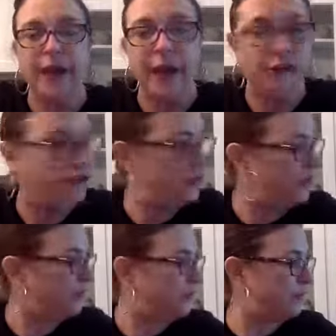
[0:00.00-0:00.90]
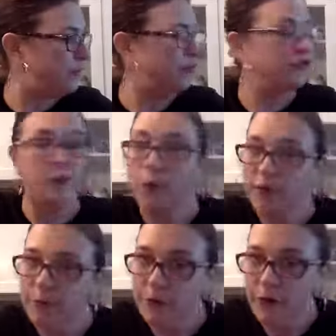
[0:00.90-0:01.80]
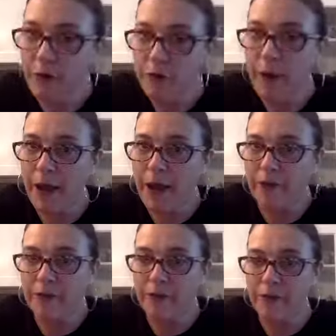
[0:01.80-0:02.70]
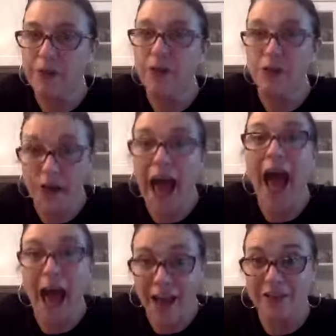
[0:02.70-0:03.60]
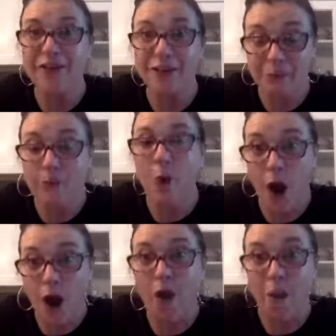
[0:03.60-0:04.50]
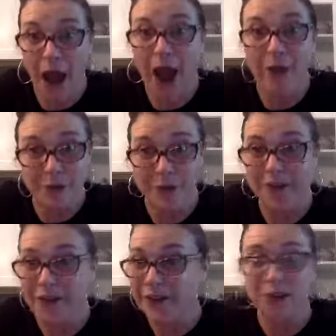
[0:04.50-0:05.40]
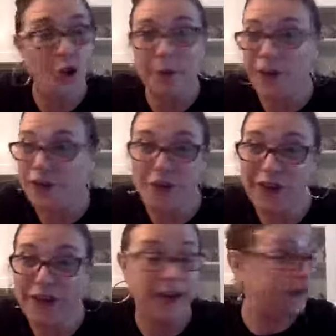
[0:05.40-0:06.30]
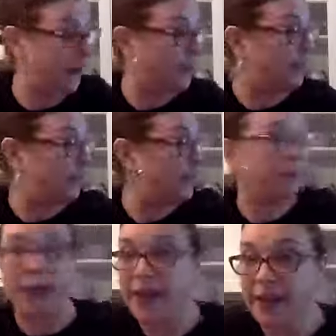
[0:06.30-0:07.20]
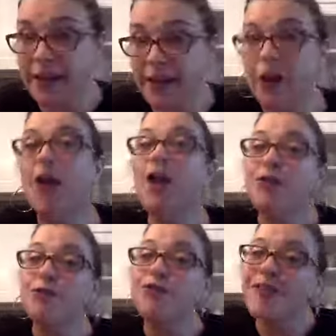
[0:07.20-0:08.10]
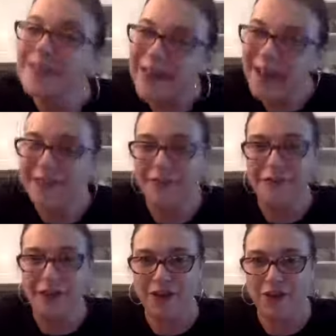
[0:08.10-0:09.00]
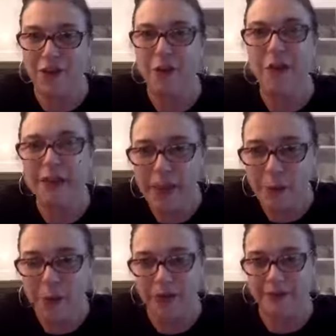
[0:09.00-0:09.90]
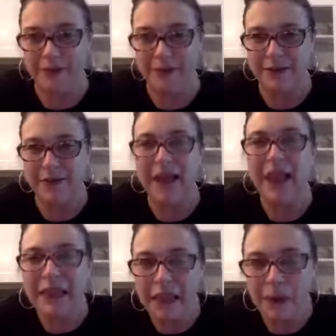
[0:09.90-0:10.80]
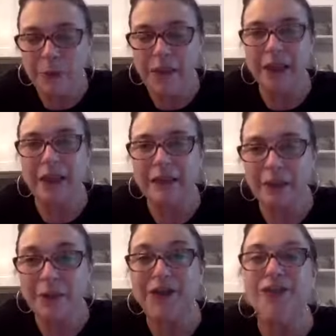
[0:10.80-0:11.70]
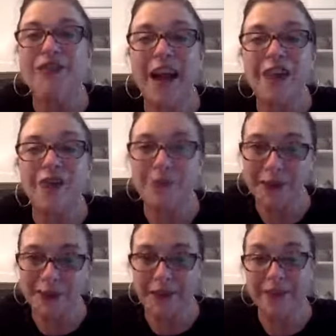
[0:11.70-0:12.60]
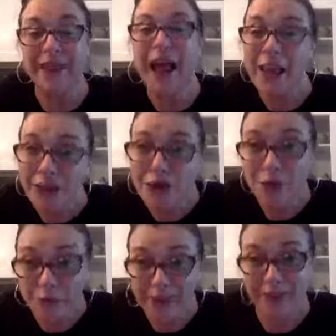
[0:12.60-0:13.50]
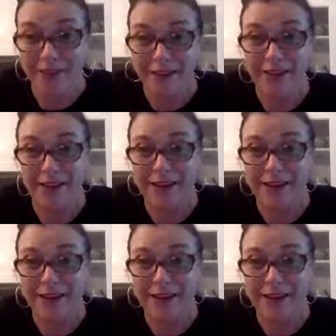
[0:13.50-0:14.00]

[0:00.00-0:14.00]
And she wants to be over by us. She has to walk around. Nobody's doing it. Now there's a big blanket area, so she starts to venture out a little bit. A little bit, a little bit. She's starting to realize, I can do this.